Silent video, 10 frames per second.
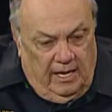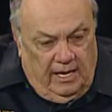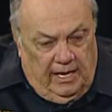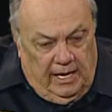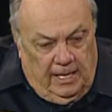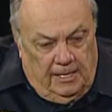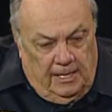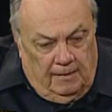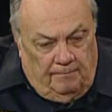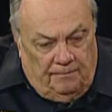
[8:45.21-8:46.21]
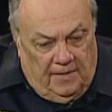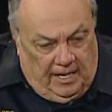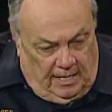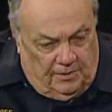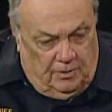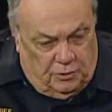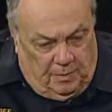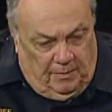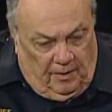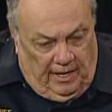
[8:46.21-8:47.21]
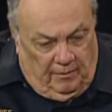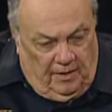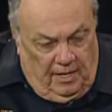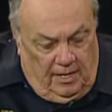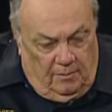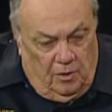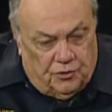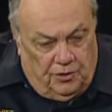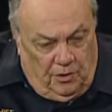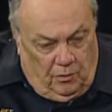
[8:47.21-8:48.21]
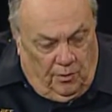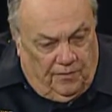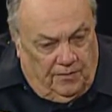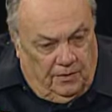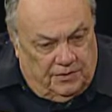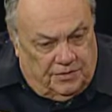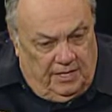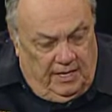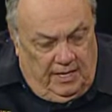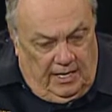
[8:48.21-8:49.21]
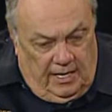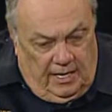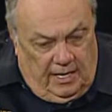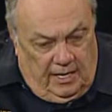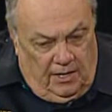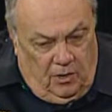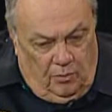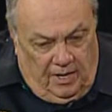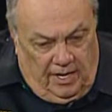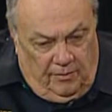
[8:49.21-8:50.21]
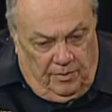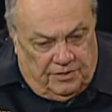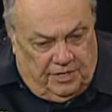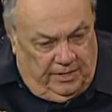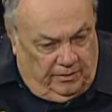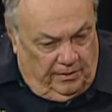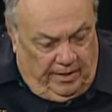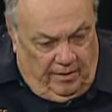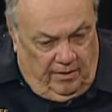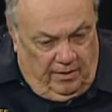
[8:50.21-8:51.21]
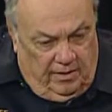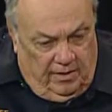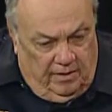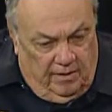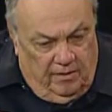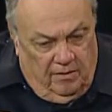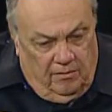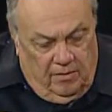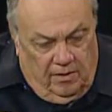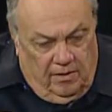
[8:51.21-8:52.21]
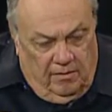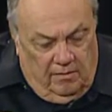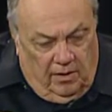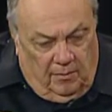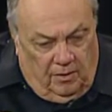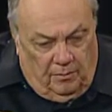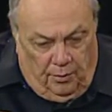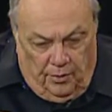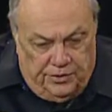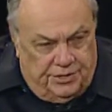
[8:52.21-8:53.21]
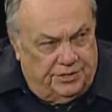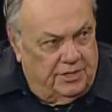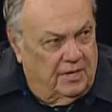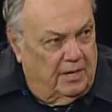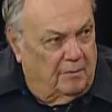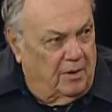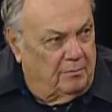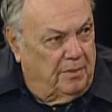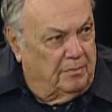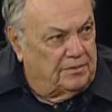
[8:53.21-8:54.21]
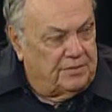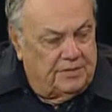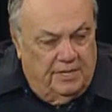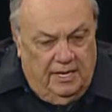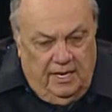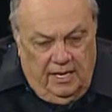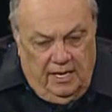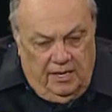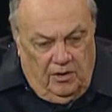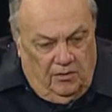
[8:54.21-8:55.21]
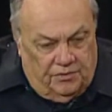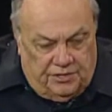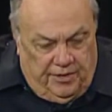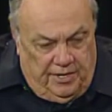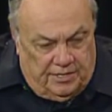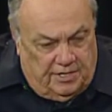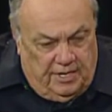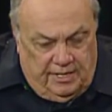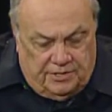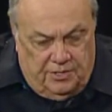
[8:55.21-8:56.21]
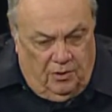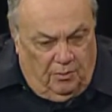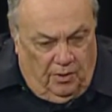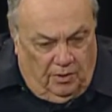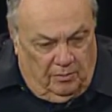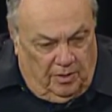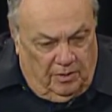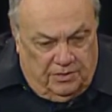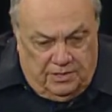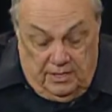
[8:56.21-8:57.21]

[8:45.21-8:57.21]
And they got those people out, mostly older folks. Nobody was killed there. A couple of bruises and a couple of bumps. No serious cuts, no broken bones.